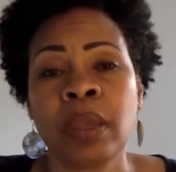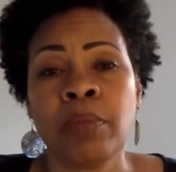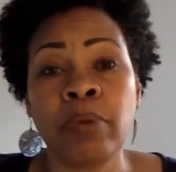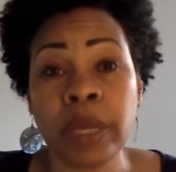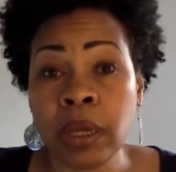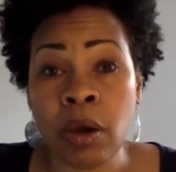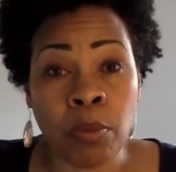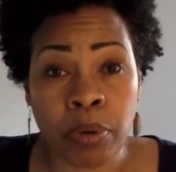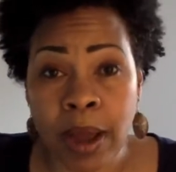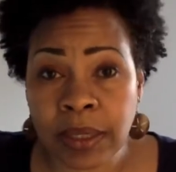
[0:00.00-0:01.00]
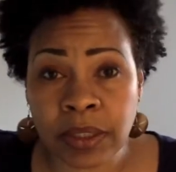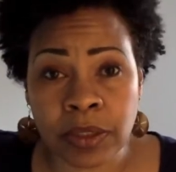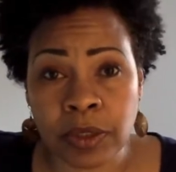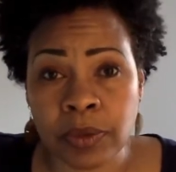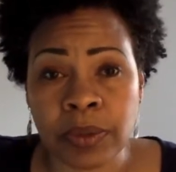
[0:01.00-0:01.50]
bringing home
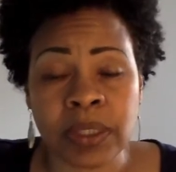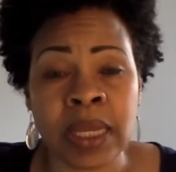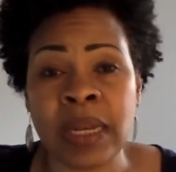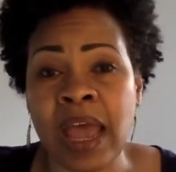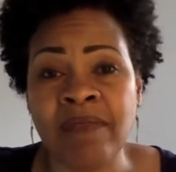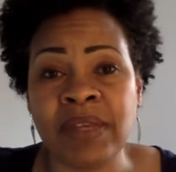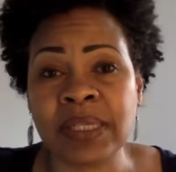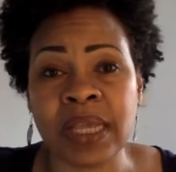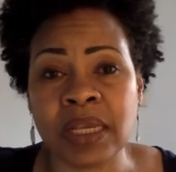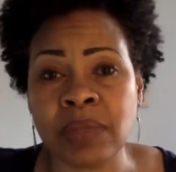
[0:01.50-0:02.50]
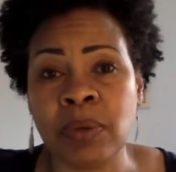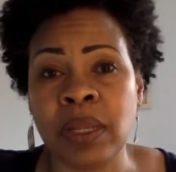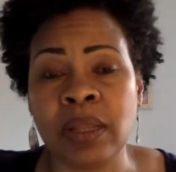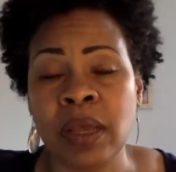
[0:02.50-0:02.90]
prostitutes and having sex with